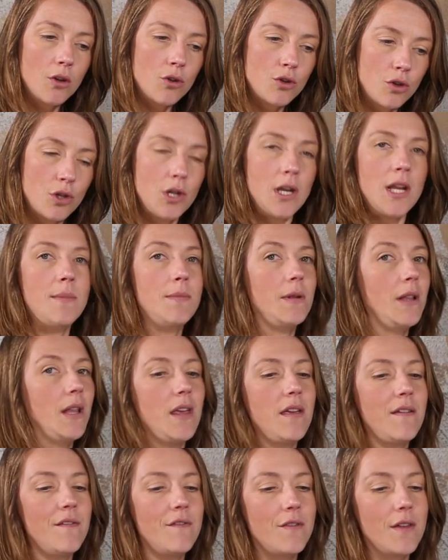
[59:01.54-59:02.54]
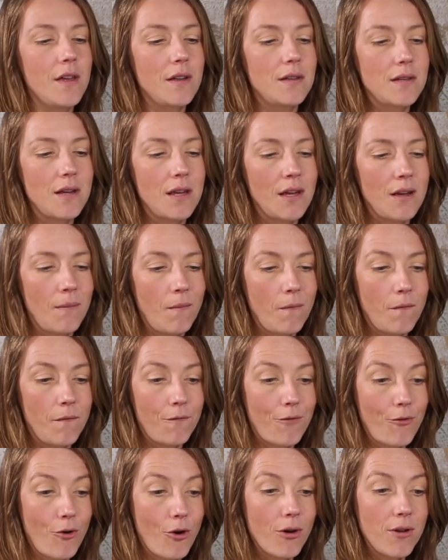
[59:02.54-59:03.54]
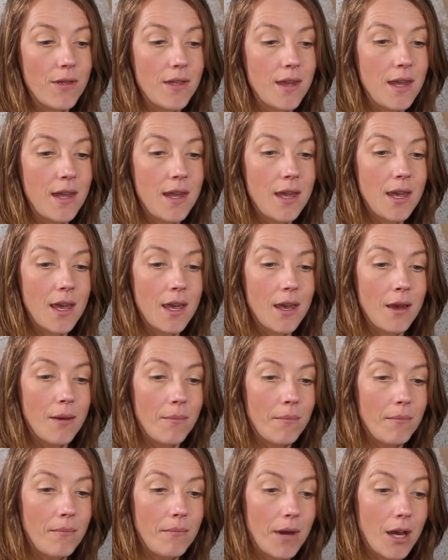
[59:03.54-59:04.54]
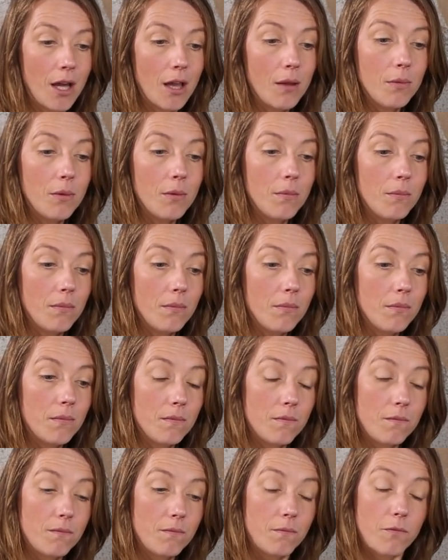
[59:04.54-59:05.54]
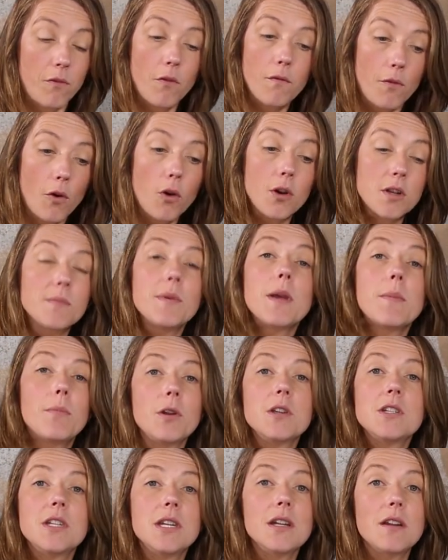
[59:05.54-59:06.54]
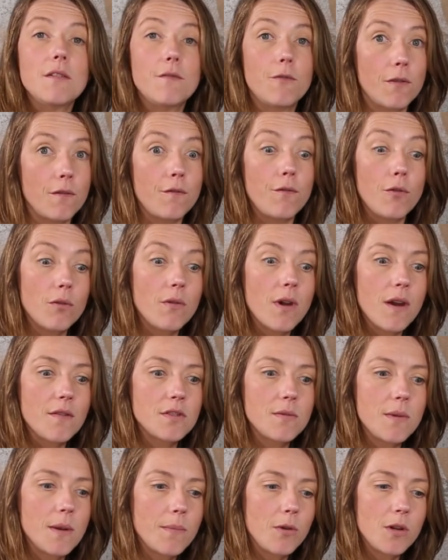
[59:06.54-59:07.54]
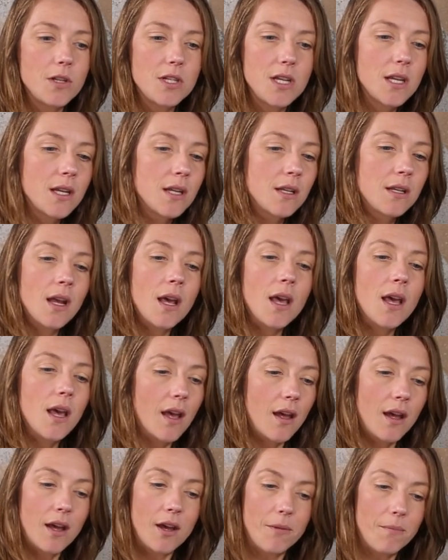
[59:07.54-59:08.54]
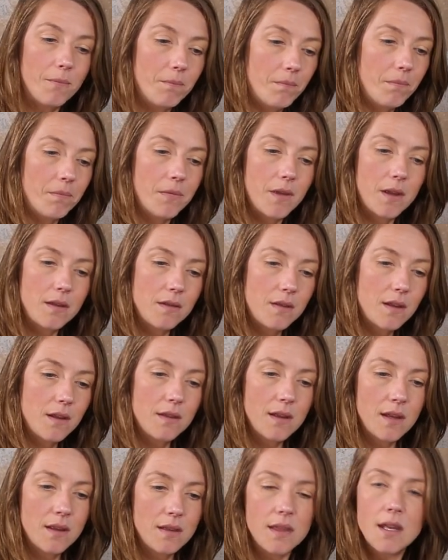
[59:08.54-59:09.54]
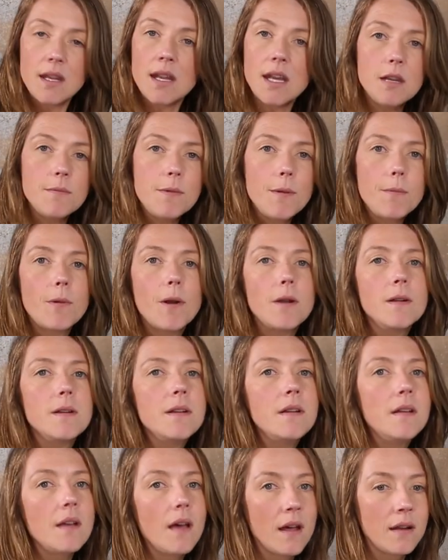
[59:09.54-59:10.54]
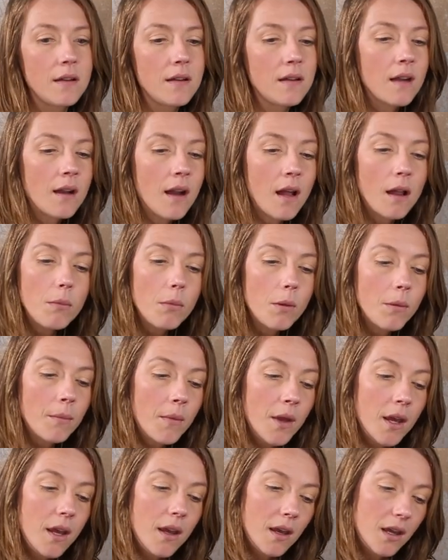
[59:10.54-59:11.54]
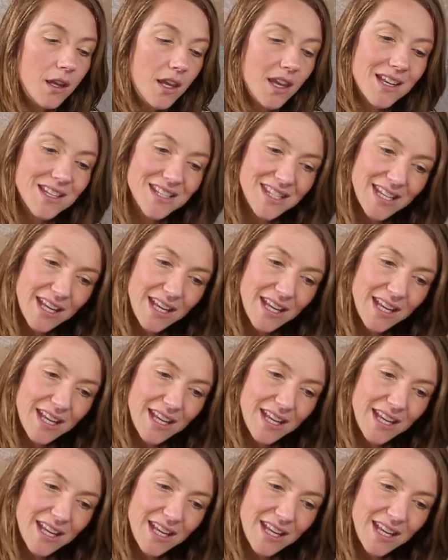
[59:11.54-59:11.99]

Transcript: truly believe that um, for the um, album, for it to be appreciated, for the photographs to be appreciated, um, they, they, they, need to be printed and in an album. Uh, you can